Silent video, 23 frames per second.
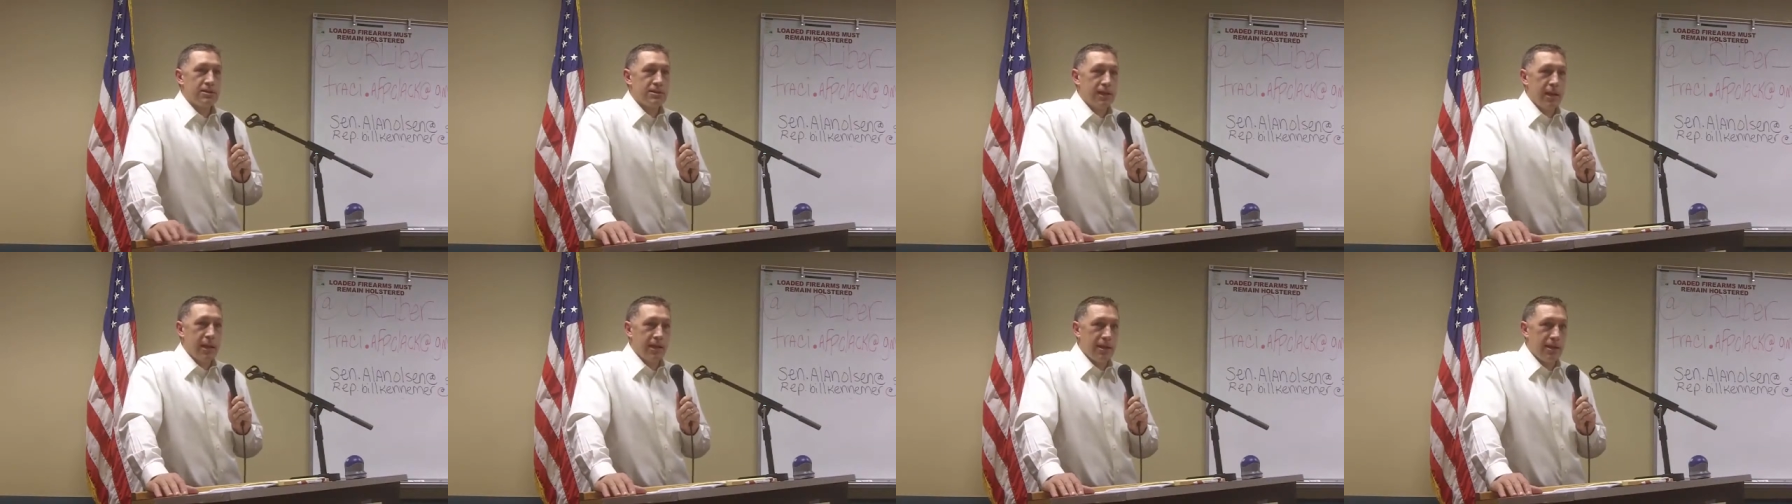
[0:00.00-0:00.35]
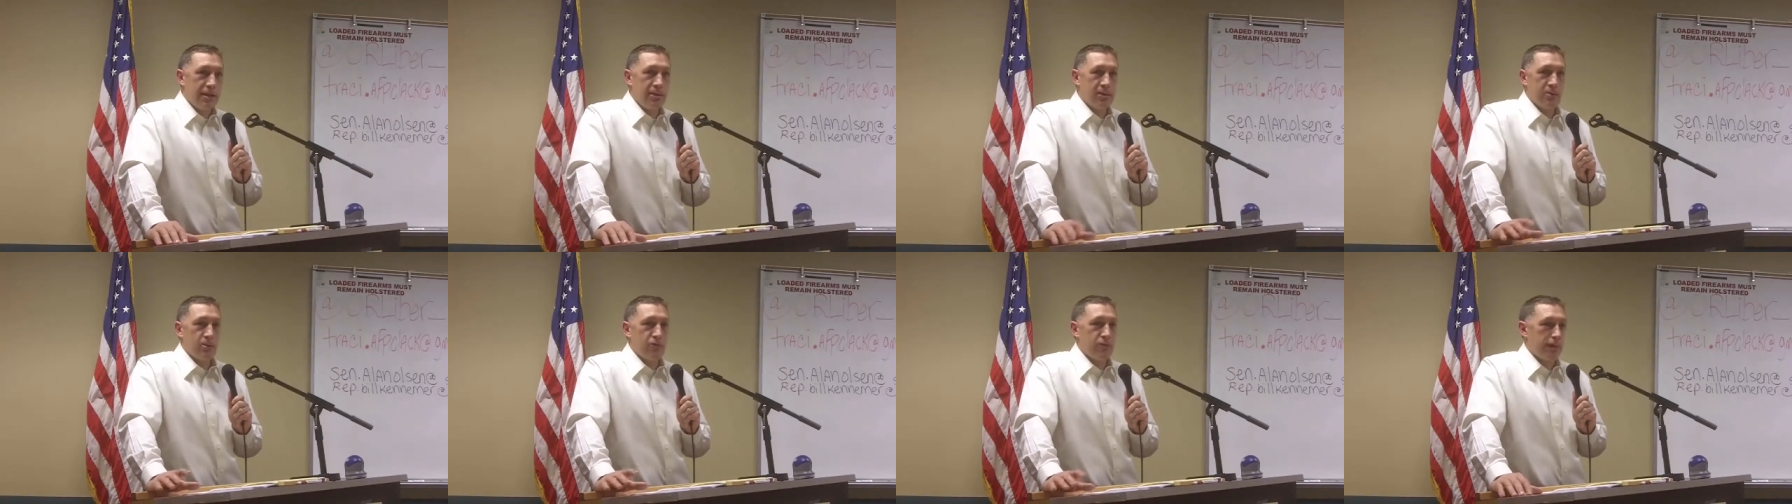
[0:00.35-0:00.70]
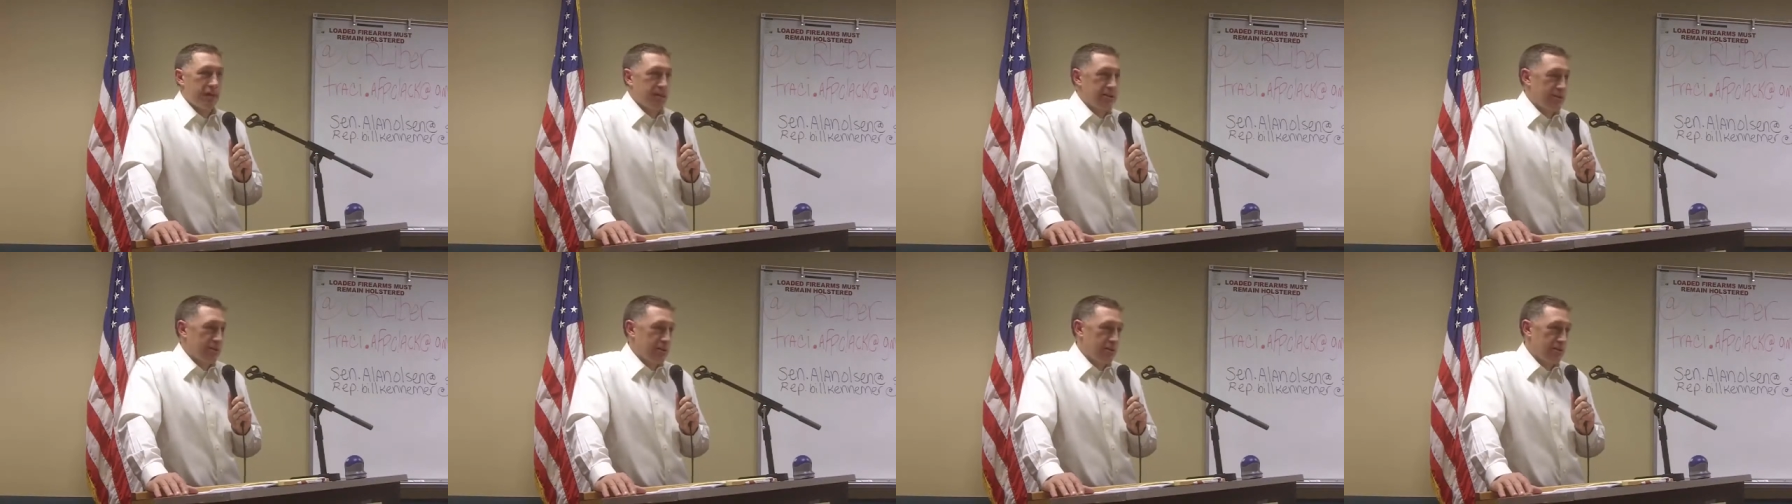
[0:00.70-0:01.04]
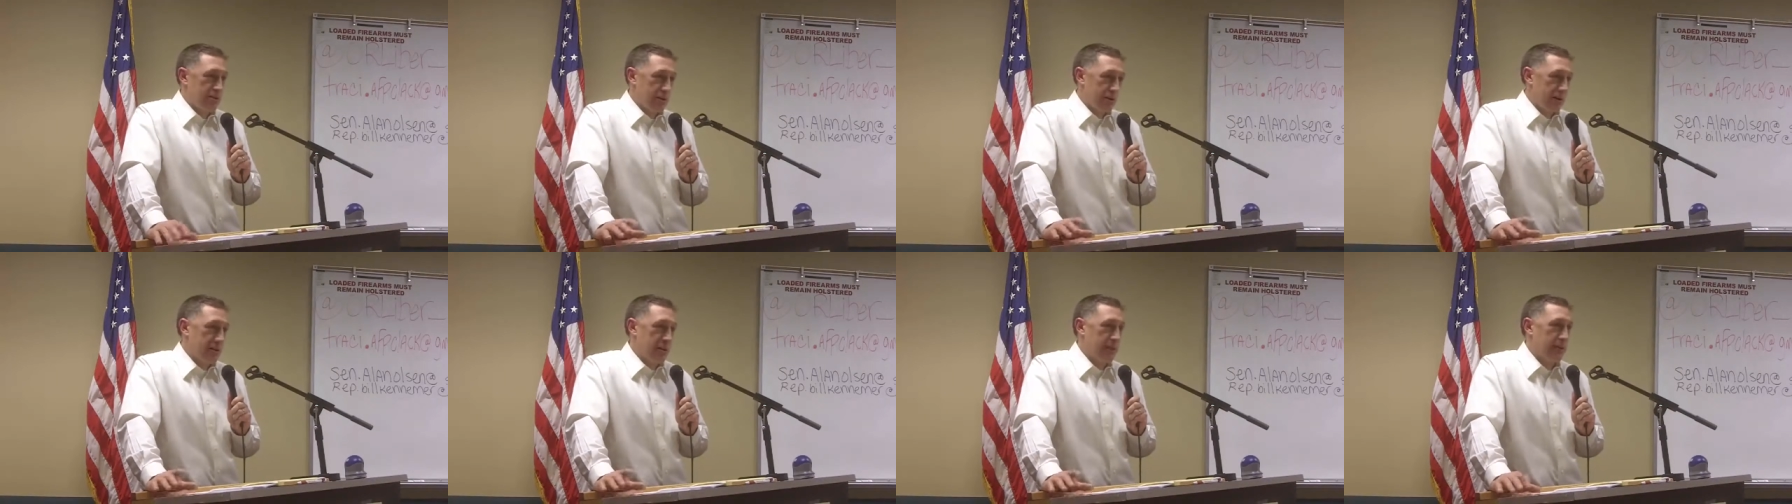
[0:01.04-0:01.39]
cited or arrested
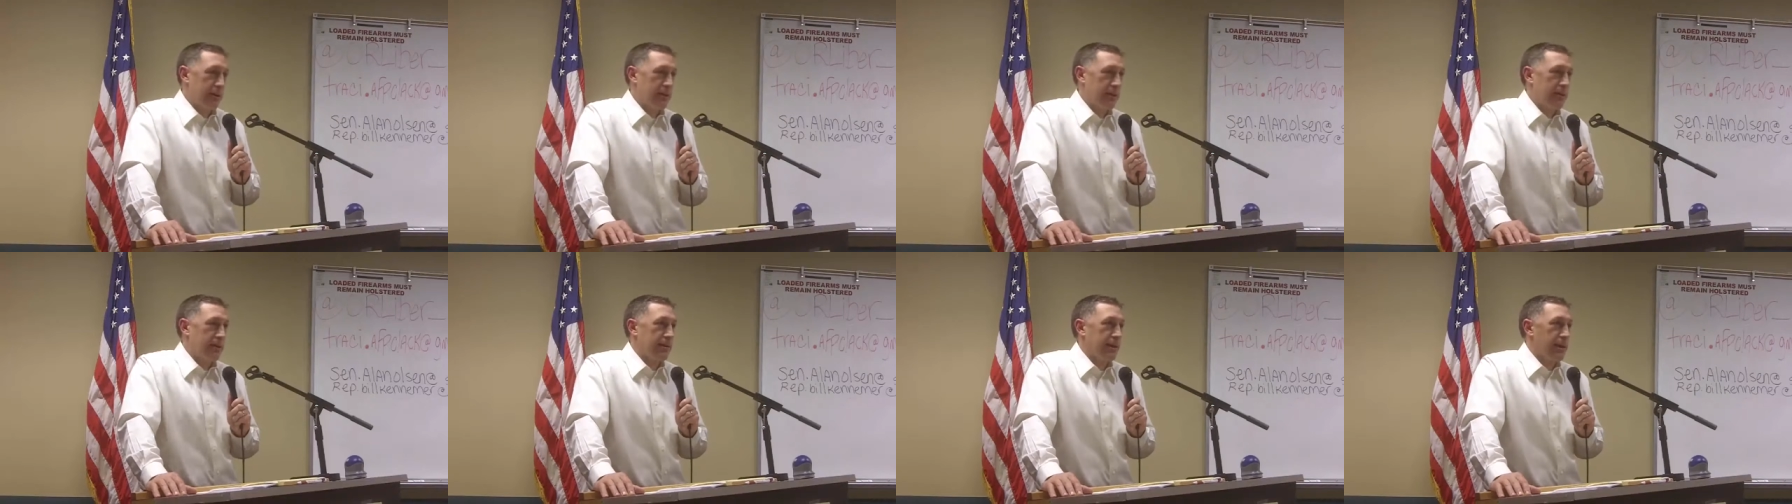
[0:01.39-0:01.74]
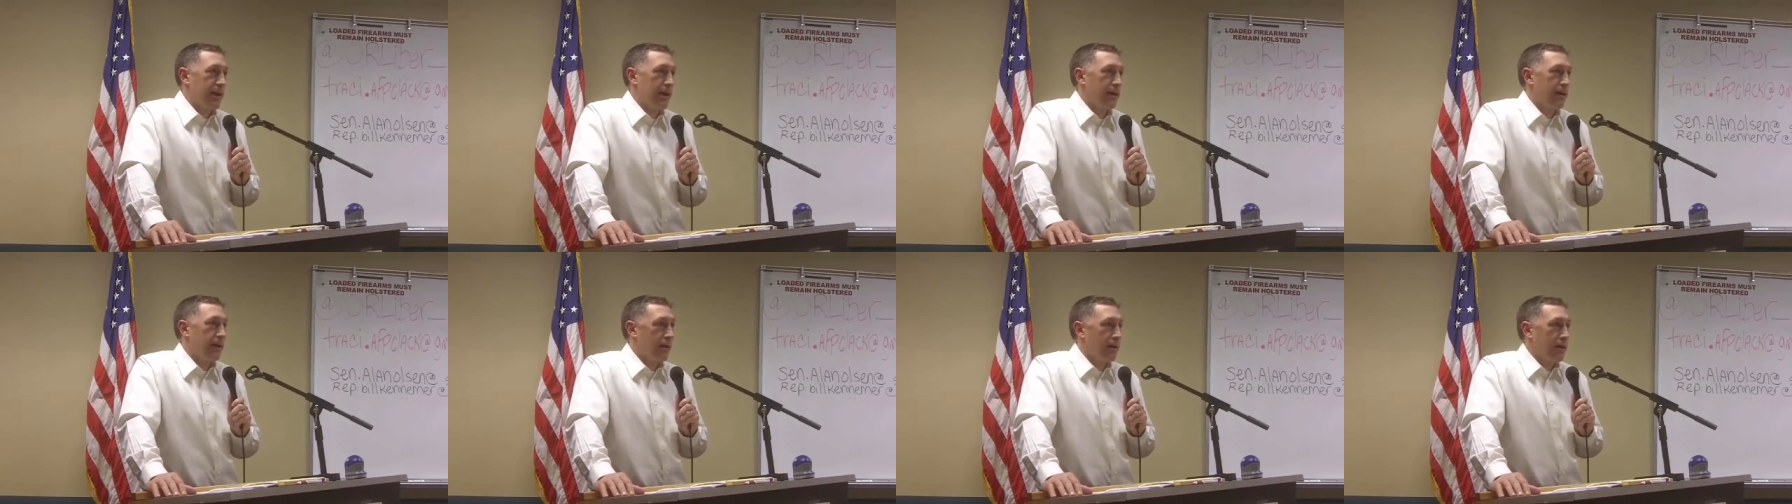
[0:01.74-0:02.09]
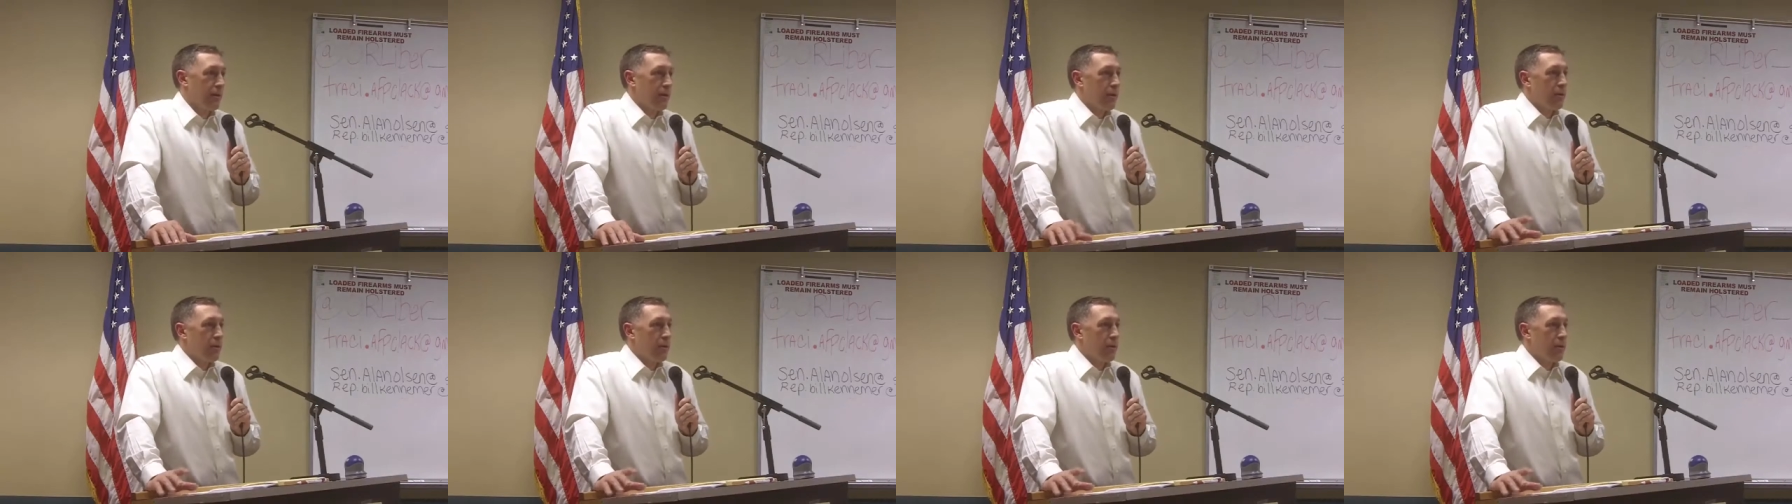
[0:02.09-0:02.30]
or anything like that.